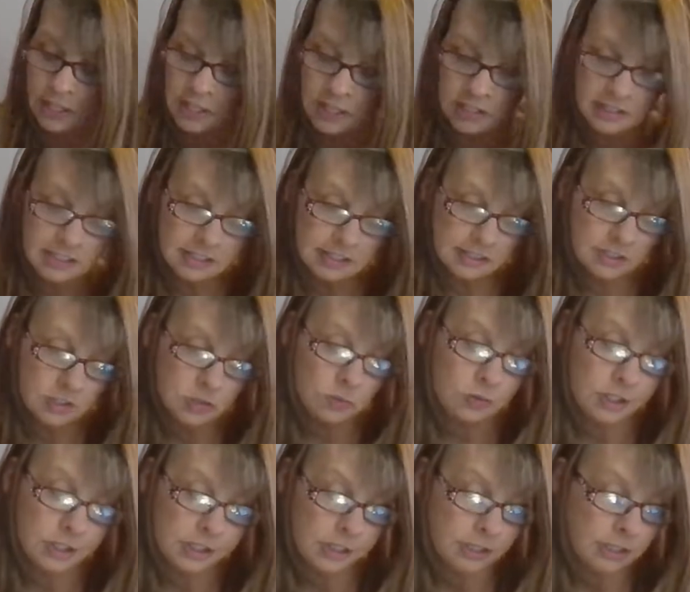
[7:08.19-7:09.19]
This is
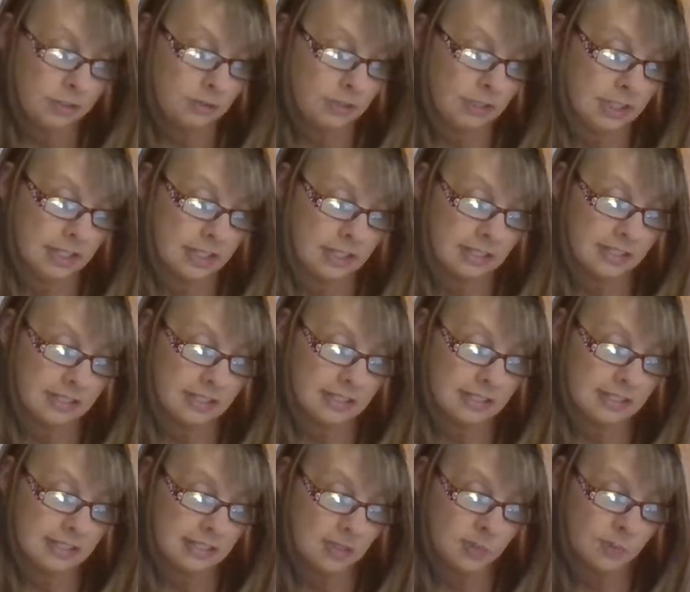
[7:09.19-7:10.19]
reunion. This
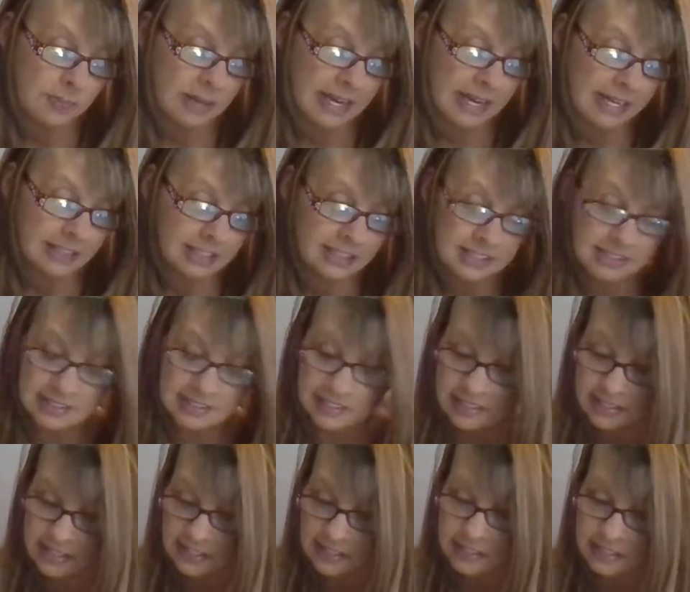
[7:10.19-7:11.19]
is balance.
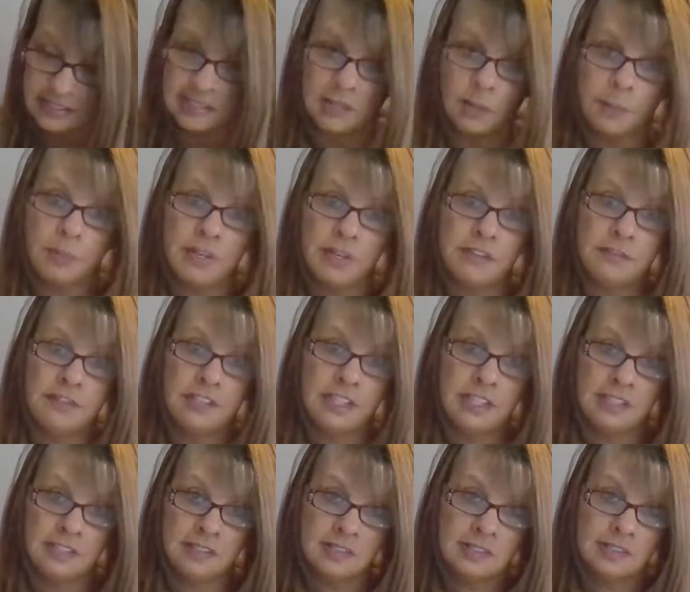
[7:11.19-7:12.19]
This is
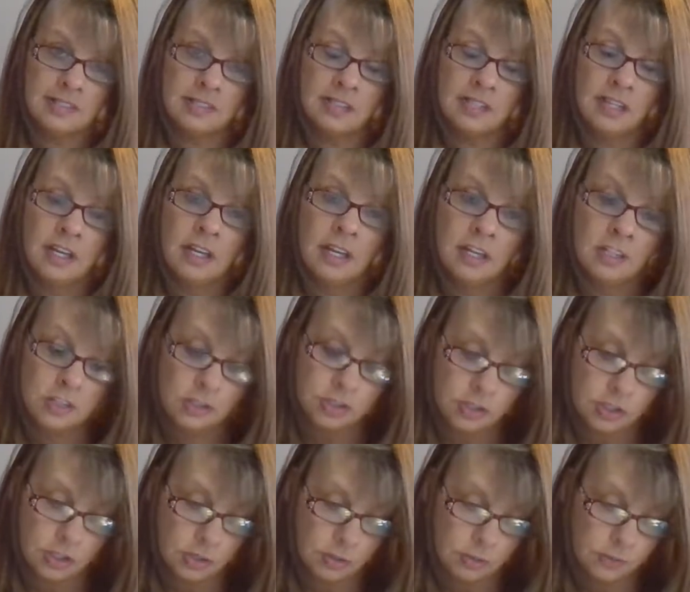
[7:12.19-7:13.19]
epiphanies.
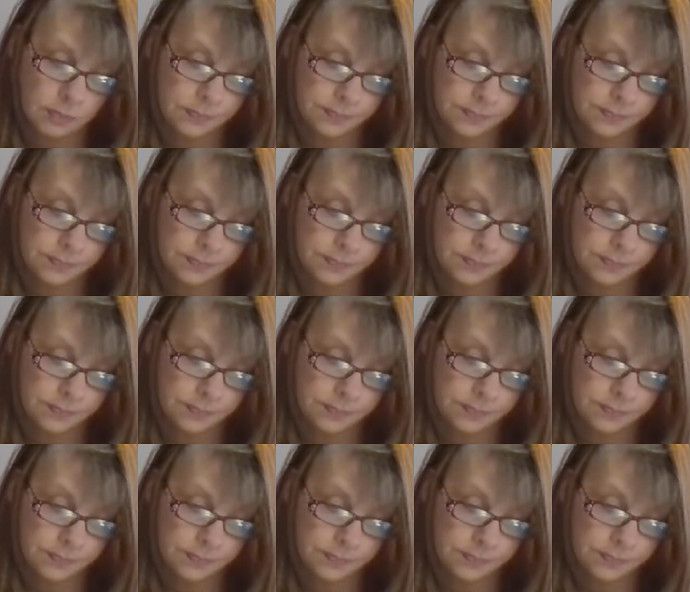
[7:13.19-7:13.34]
So